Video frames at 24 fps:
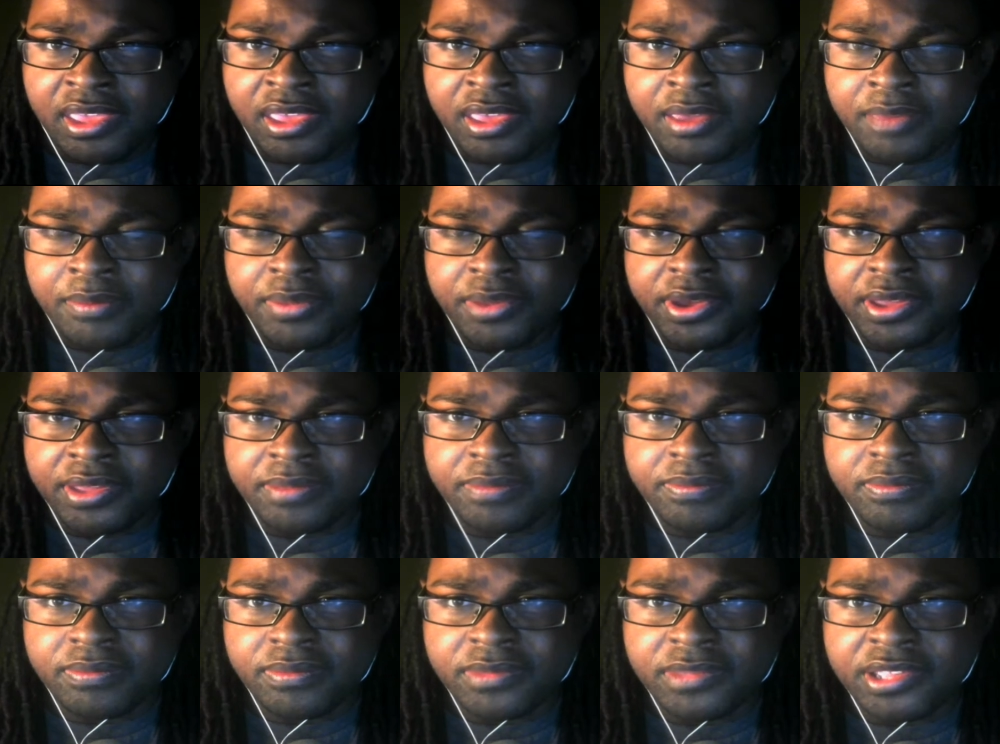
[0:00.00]
But
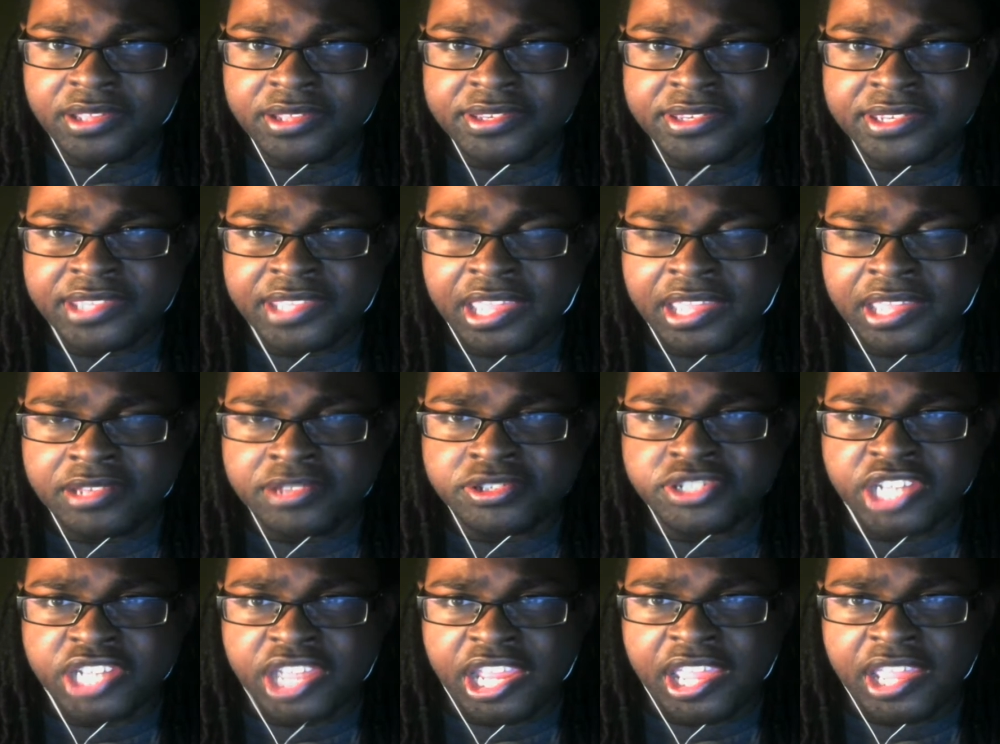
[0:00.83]
instead,
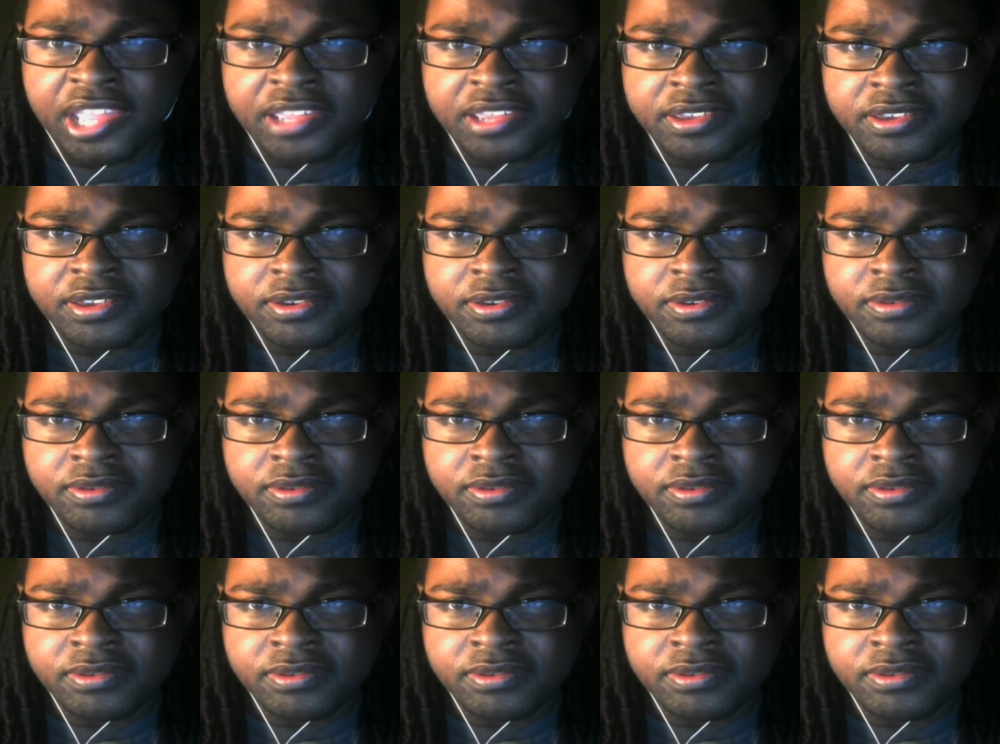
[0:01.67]
Jack